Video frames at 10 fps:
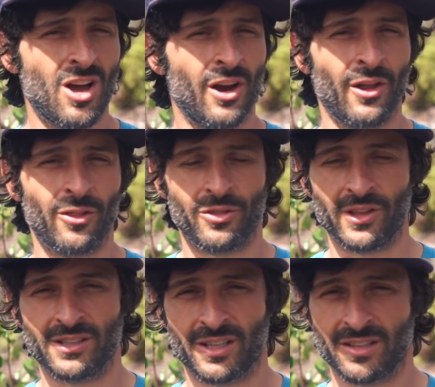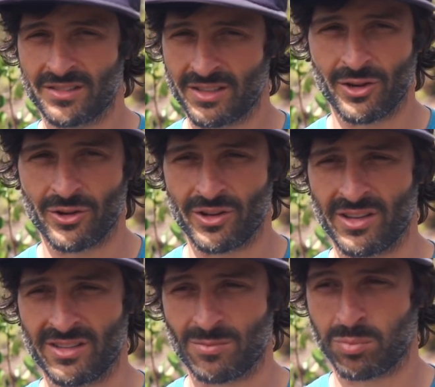another thing to consider
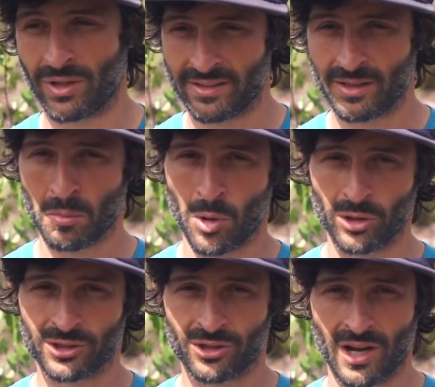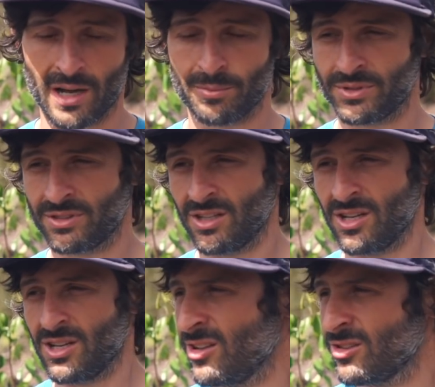is planting mulch crops.
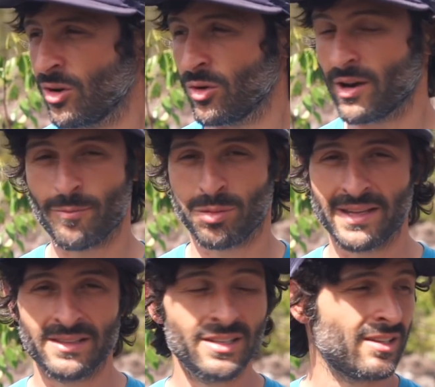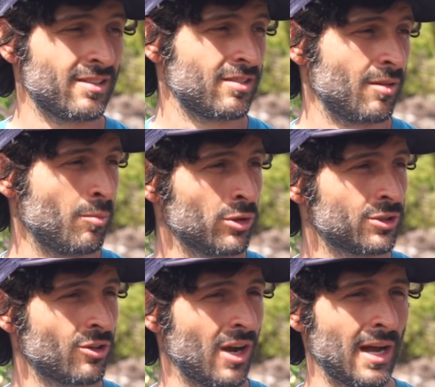So what I've planted is some
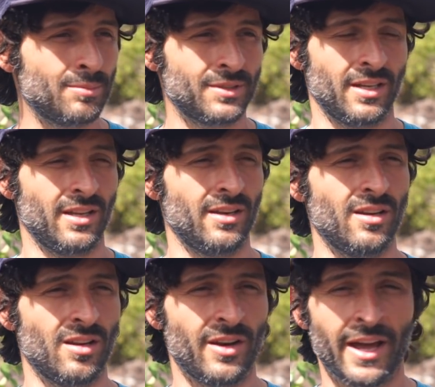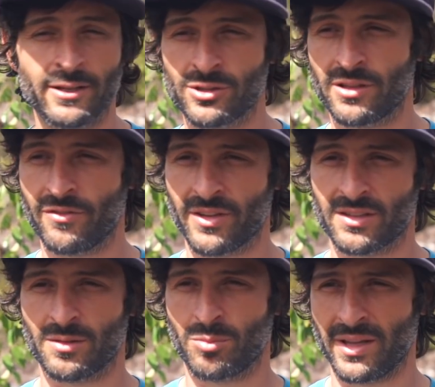mulch crops and nitrogen
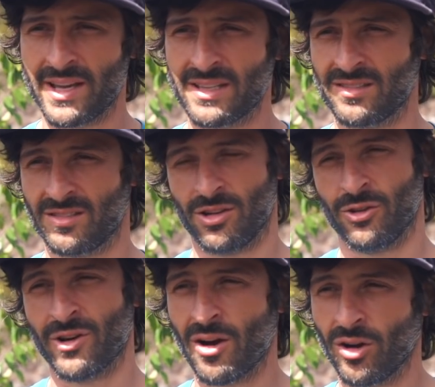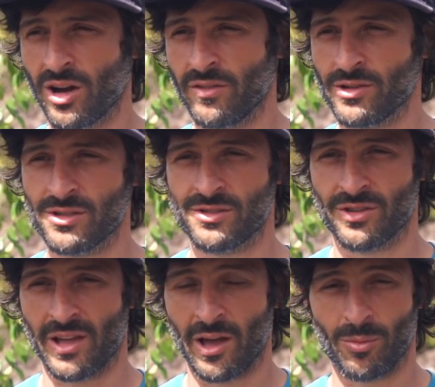fixing plants, ground covers
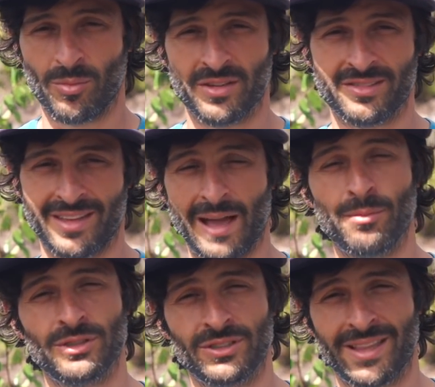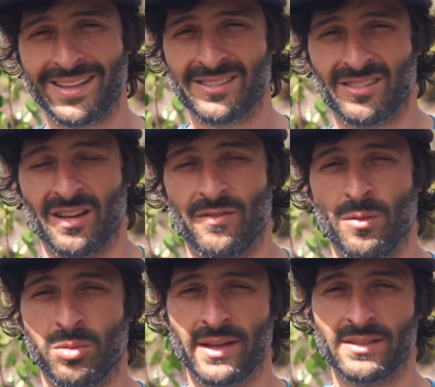to help establish that stuff, the
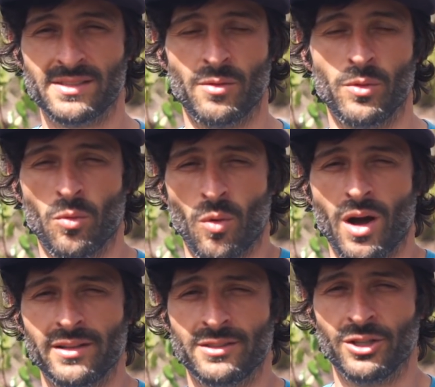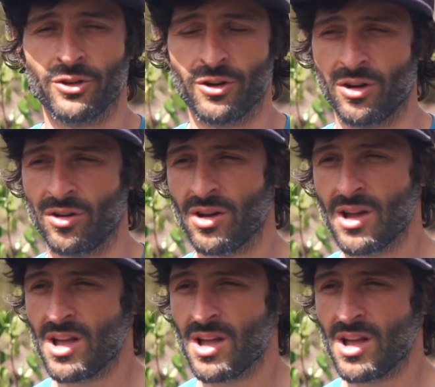plants that we want to grow,